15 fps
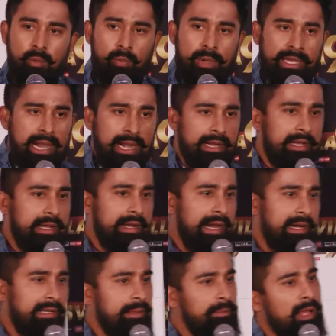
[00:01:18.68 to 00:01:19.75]
we kind of
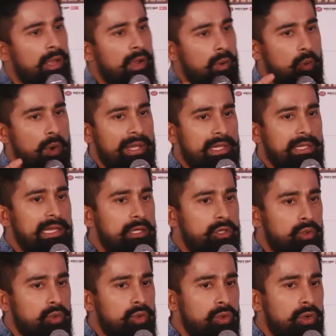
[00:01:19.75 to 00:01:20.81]
correct them. Whether they
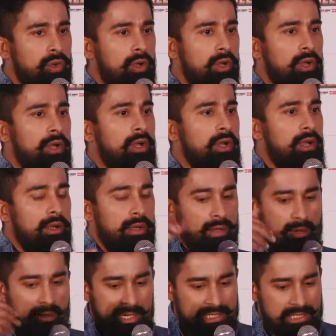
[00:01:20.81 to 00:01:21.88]
do
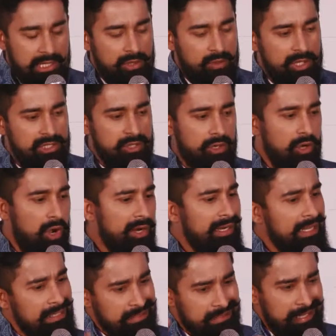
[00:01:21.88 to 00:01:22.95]
listen to us or
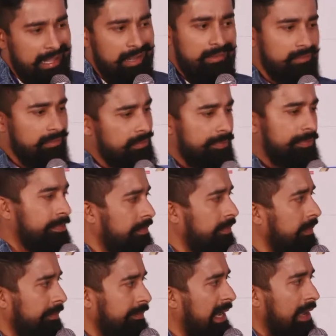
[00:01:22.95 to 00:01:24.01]
not is their
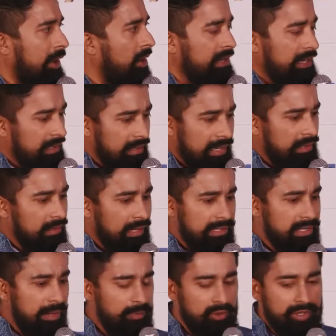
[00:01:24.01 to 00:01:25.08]
priority.
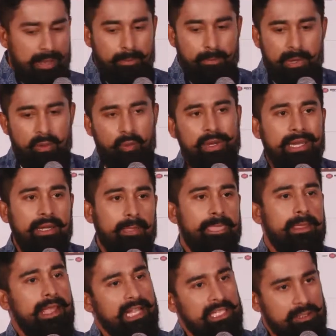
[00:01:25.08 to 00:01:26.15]
It's up to them. But we
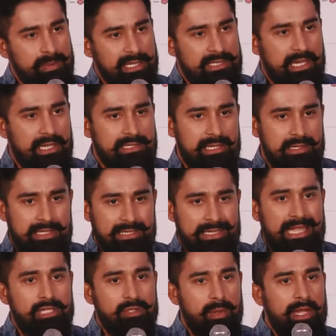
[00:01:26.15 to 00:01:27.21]
express ourselves, and
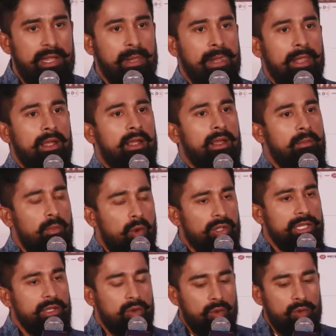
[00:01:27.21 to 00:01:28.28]
that's why
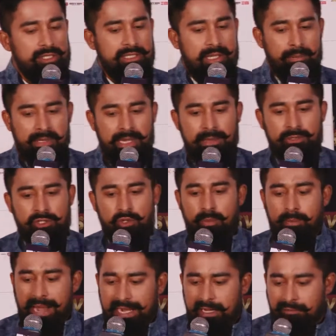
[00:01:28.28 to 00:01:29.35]
more than hosts, sometimes you
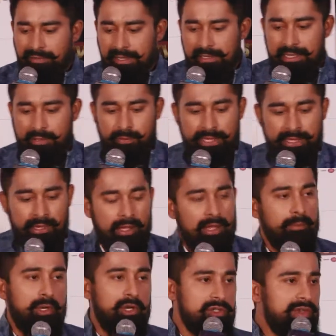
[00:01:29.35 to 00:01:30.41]
might feel that
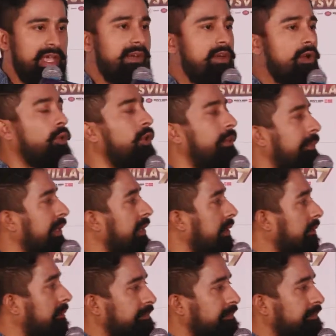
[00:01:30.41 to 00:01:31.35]
because we have our own opinion.